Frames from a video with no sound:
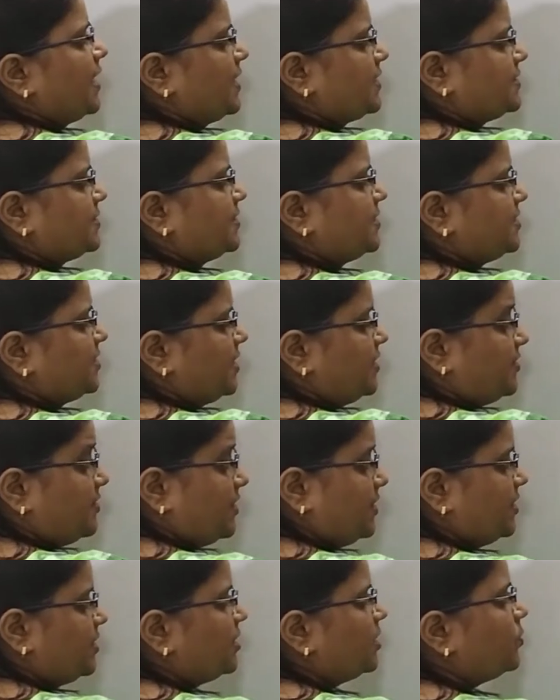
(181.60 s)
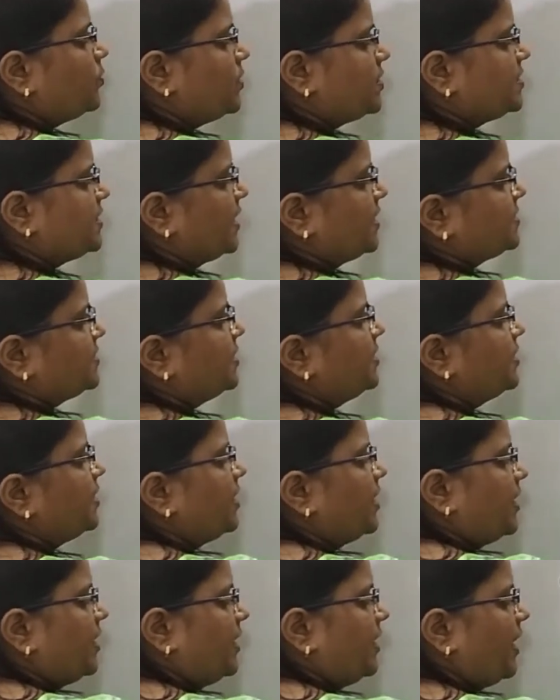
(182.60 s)
acid, generally the Lewis acid,
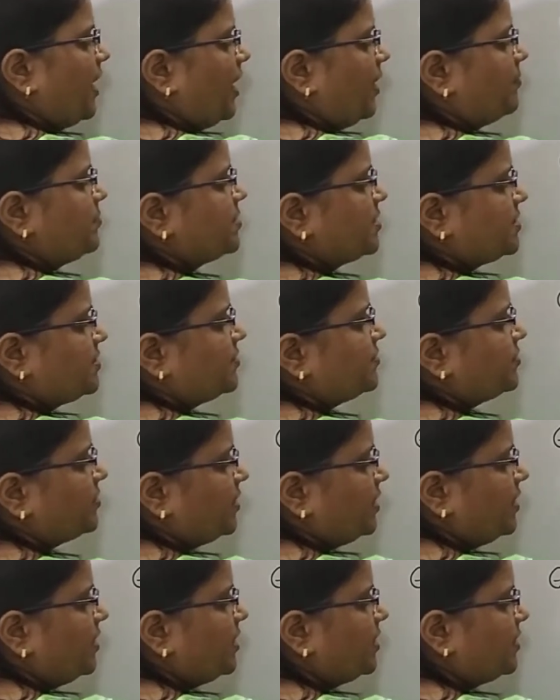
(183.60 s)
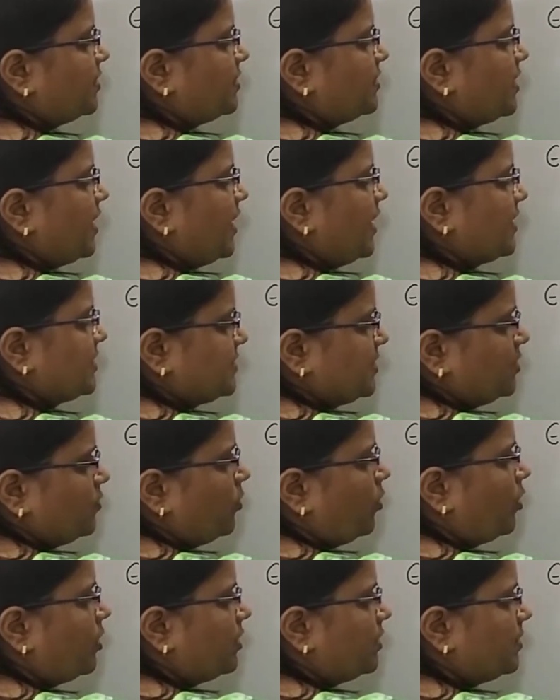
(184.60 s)
I am just returning here the acid
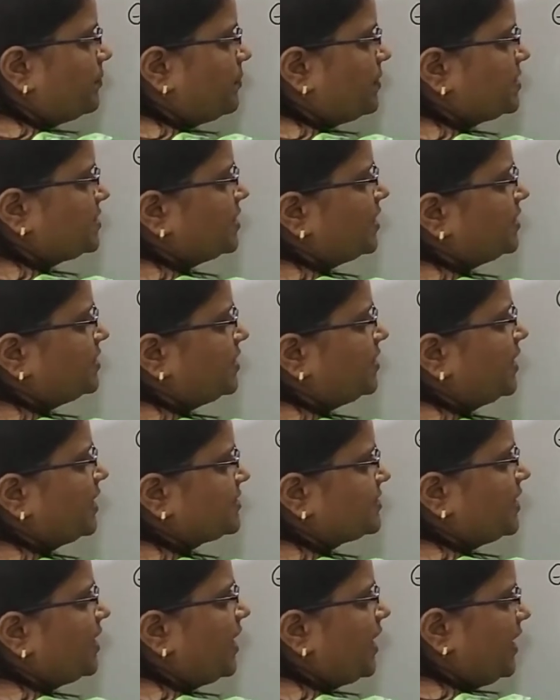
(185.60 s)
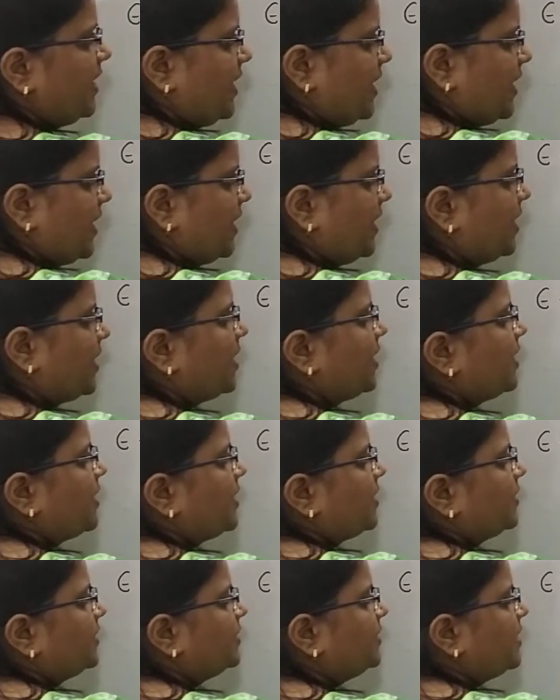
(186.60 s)
or representing as A,
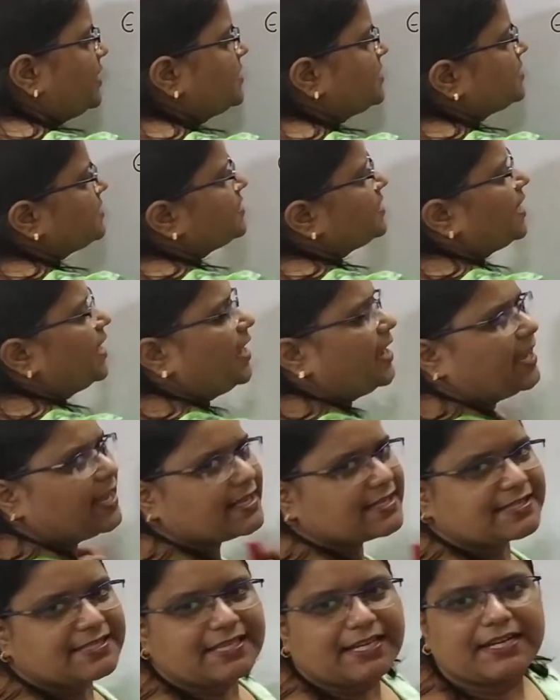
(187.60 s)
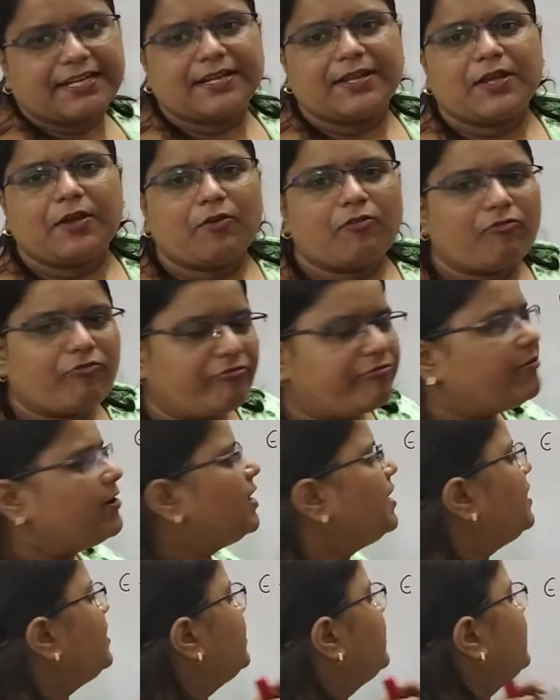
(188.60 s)
this acid
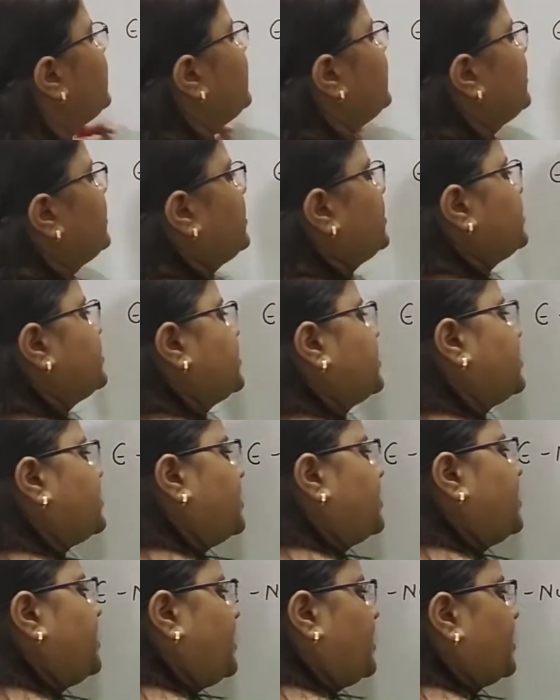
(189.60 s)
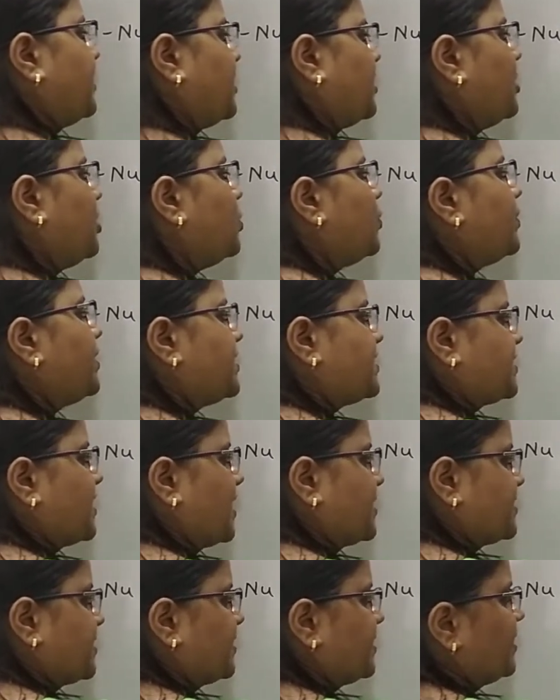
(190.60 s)
will generally Lewis
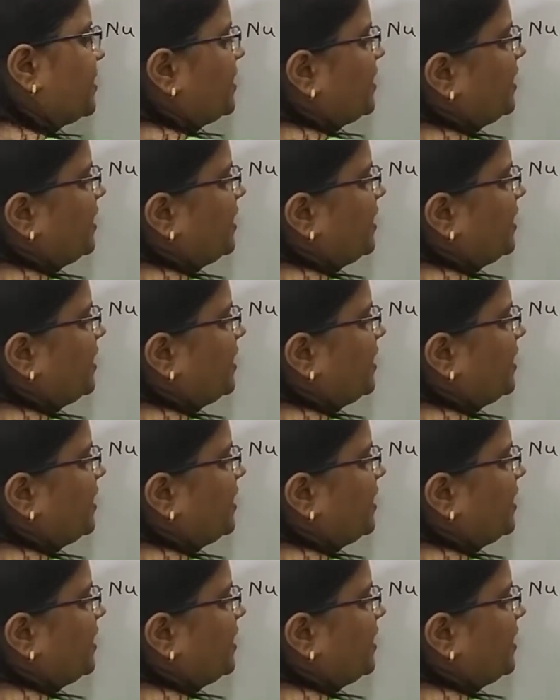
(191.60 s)
acid.